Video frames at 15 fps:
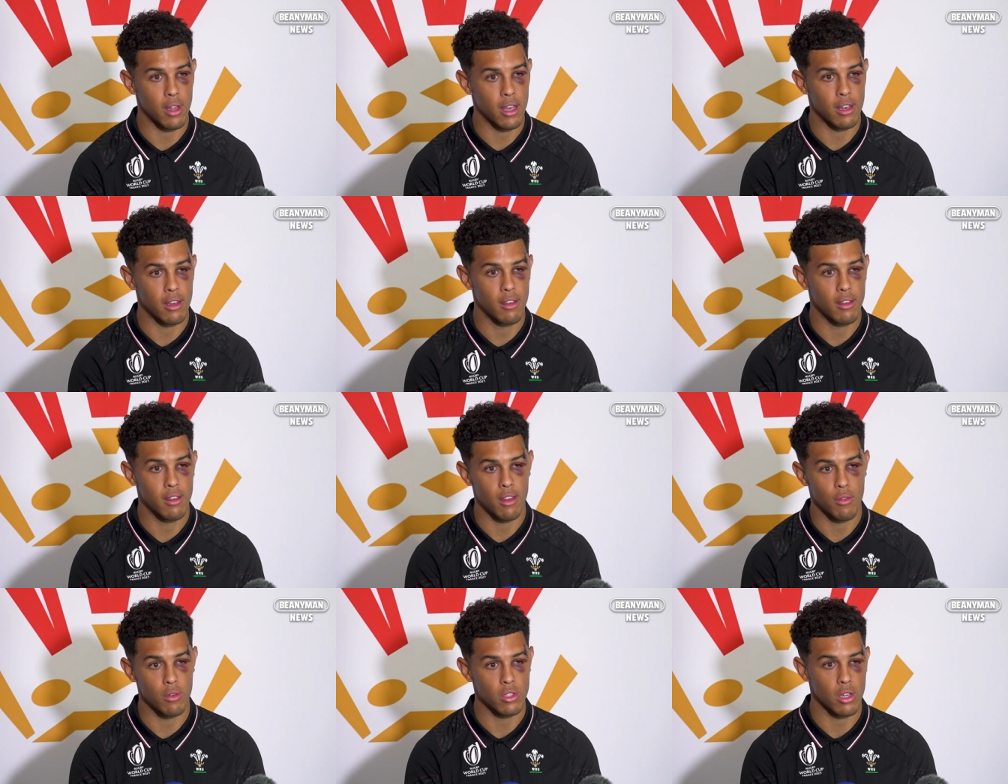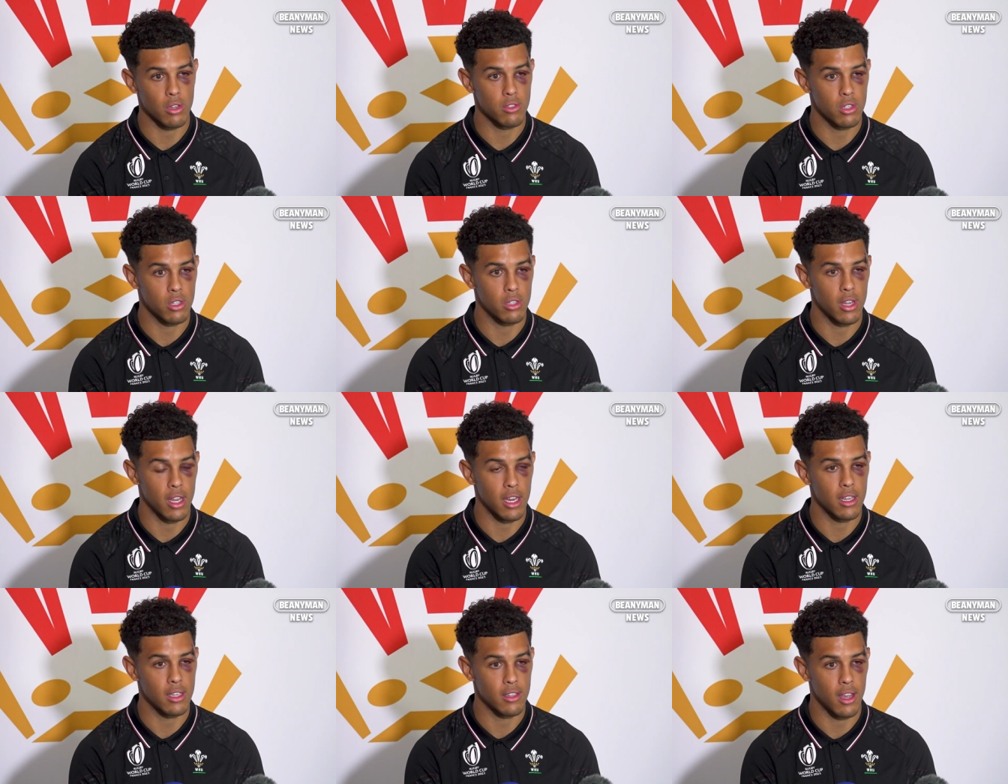then the results should
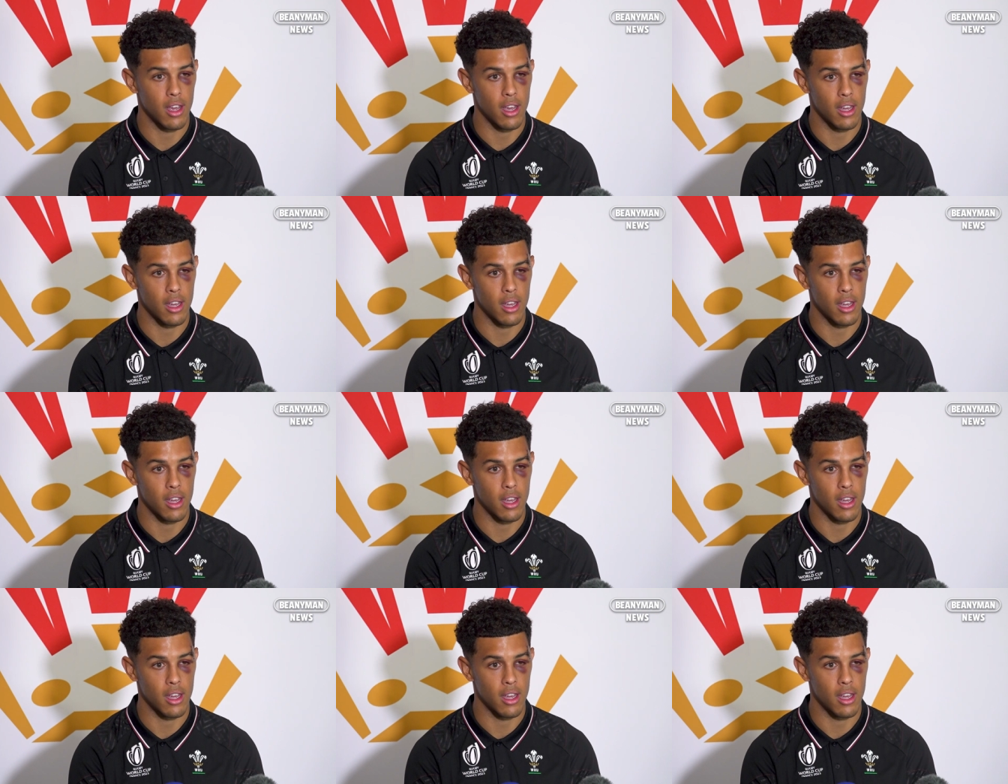take its